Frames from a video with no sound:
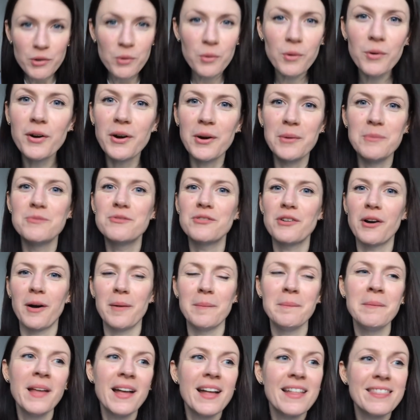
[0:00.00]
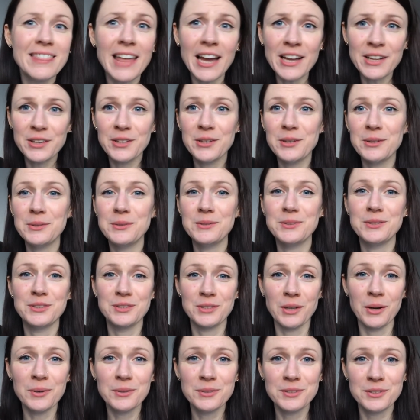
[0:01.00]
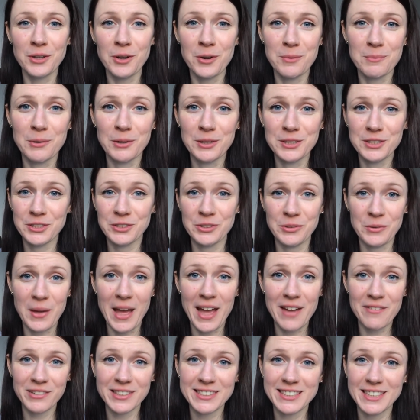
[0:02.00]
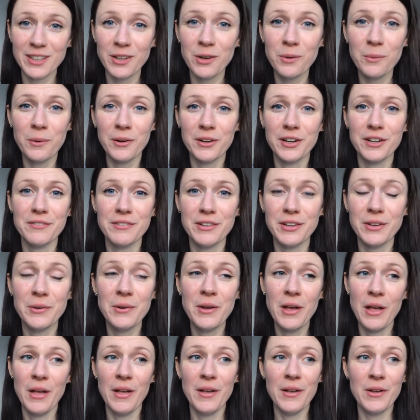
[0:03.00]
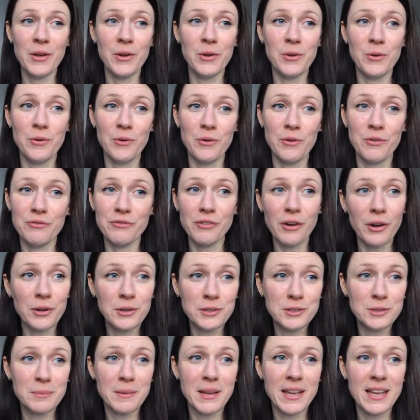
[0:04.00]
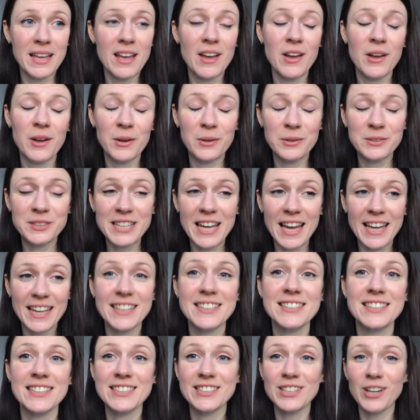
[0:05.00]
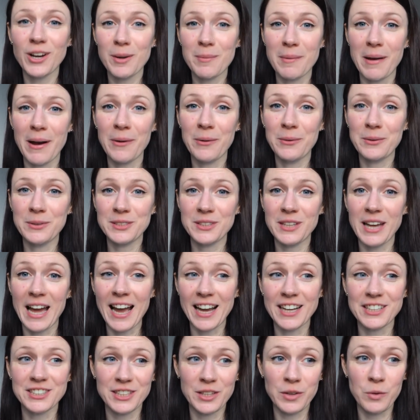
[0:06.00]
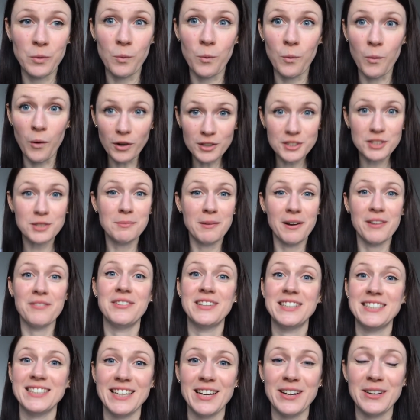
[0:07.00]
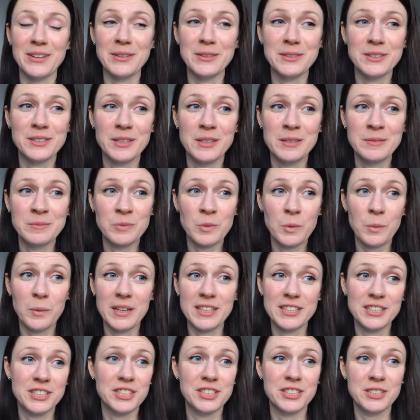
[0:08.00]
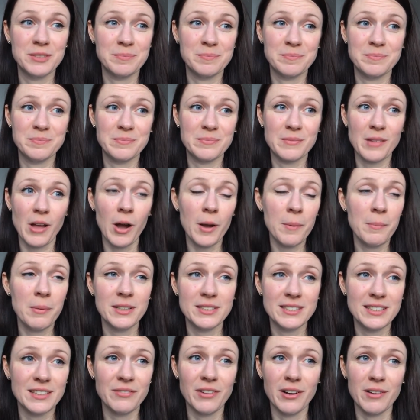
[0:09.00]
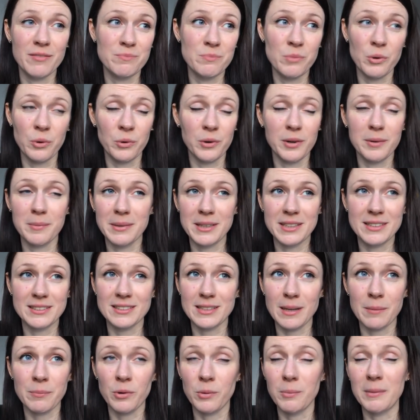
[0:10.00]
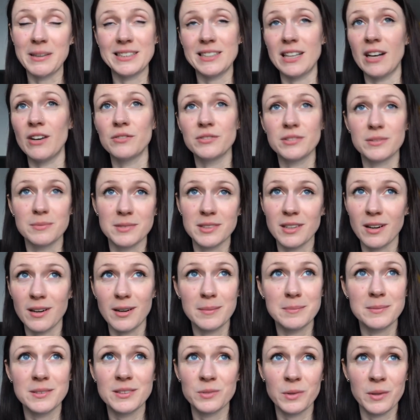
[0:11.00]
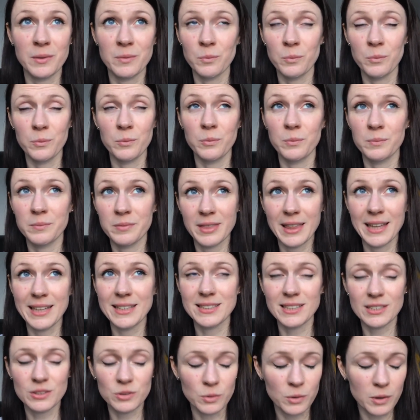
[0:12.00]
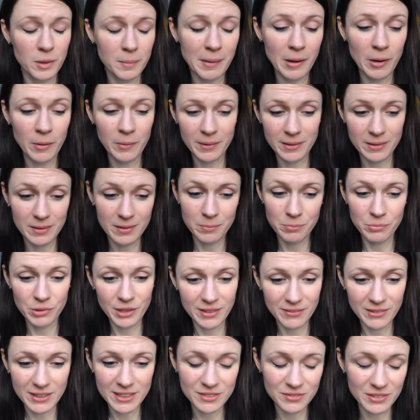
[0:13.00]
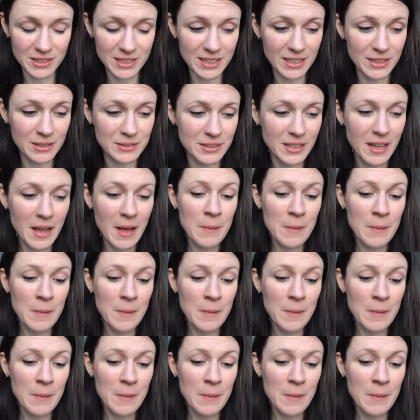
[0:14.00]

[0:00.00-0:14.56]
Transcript: you all come from? Thank you so, so much to every single one of you who follows me, who takes the time out to actually watch my videos, which I personally find boring because I bore myself sometimes in things I talk about in previous videos.